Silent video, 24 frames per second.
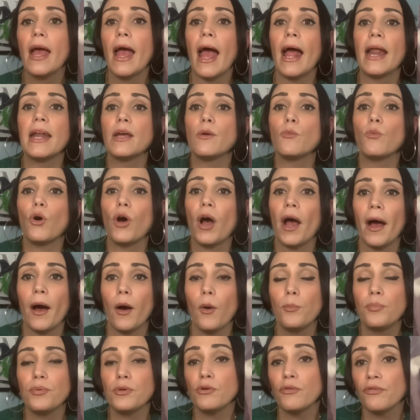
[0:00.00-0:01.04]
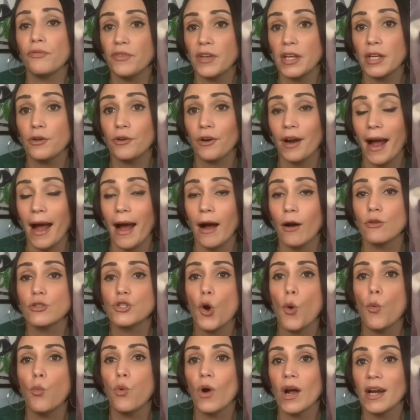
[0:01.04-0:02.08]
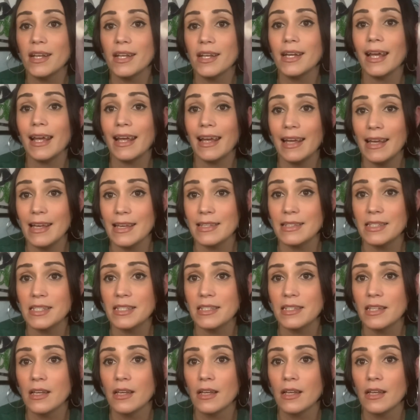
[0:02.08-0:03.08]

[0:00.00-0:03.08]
And it will help you figure out what it is